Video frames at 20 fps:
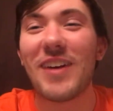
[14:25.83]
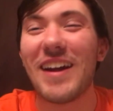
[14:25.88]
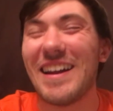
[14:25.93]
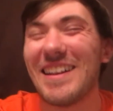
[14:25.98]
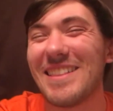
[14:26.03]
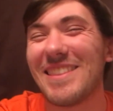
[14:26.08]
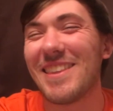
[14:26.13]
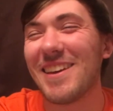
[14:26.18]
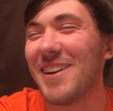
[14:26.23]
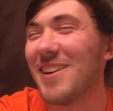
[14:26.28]

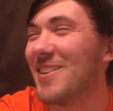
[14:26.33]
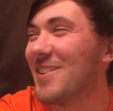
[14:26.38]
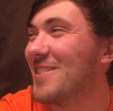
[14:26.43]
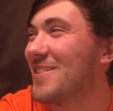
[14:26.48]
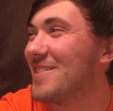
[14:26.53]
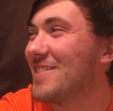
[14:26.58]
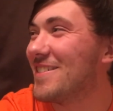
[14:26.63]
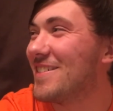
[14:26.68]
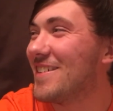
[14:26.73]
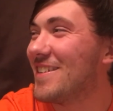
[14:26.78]
Right though.
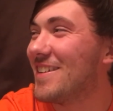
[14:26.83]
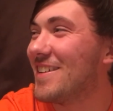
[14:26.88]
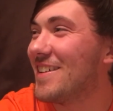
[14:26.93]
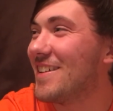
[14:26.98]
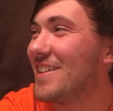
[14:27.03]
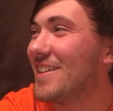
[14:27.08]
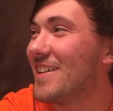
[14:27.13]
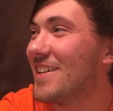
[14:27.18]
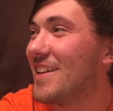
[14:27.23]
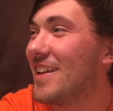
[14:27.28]
So he can
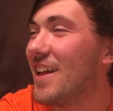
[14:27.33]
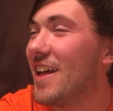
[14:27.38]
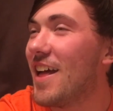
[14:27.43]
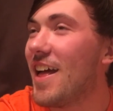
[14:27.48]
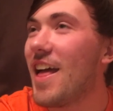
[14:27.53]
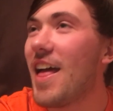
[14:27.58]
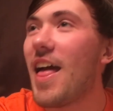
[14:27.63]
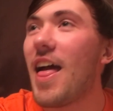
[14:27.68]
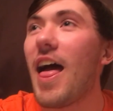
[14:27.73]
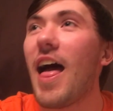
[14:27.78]
get money.